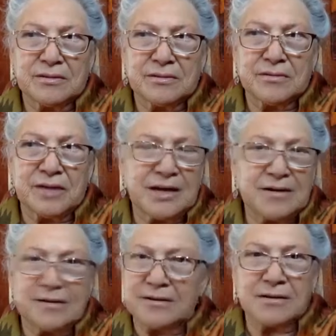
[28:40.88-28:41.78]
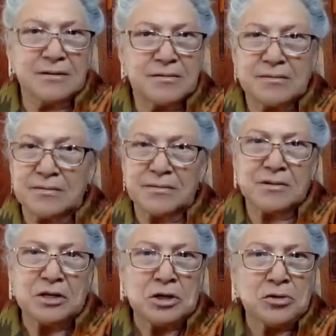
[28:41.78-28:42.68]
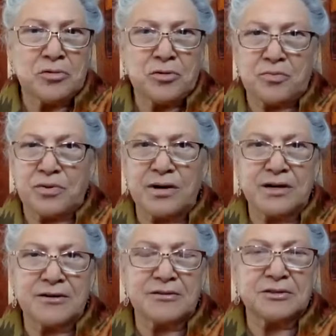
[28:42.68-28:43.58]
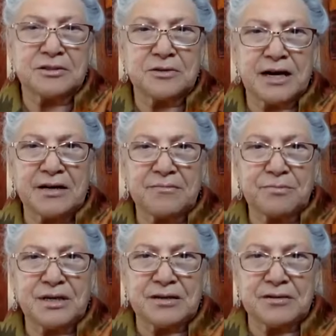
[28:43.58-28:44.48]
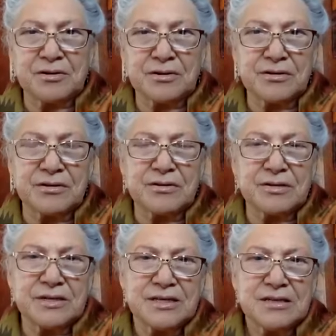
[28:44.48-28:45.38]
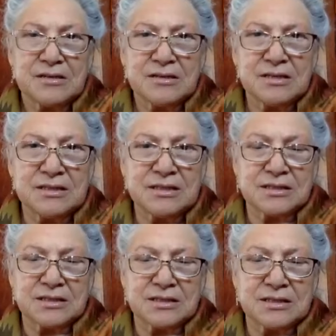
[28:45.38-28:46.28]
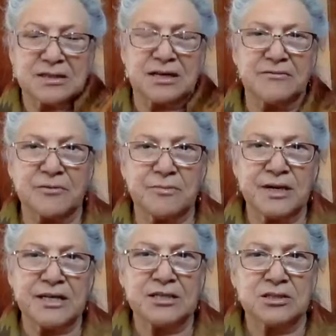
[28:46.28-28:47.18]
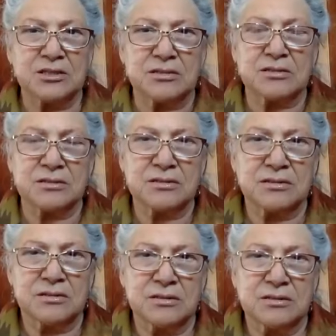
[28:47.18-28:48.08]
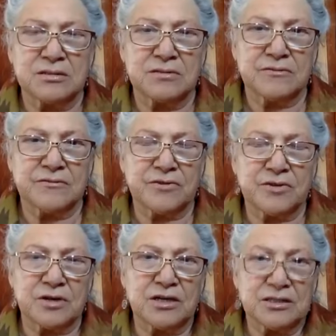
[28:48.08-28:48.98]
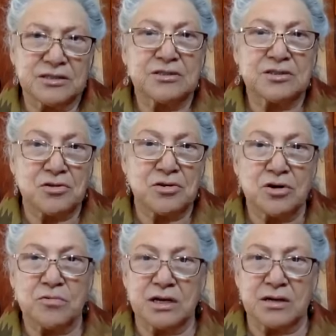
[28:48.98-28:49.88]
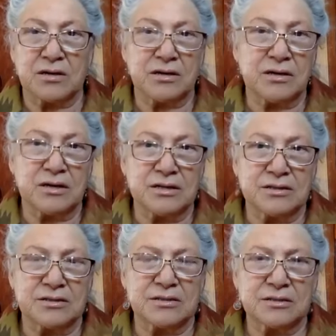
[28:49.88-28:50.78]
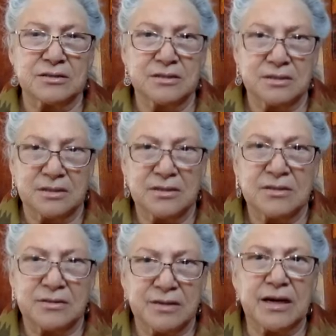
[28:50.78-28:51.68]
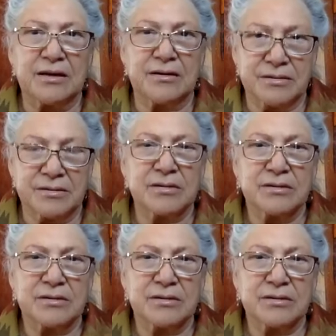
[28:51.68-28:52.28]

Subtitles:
that, you know, the prayers are not being heard, this is a confirmation for us to know in our hearts that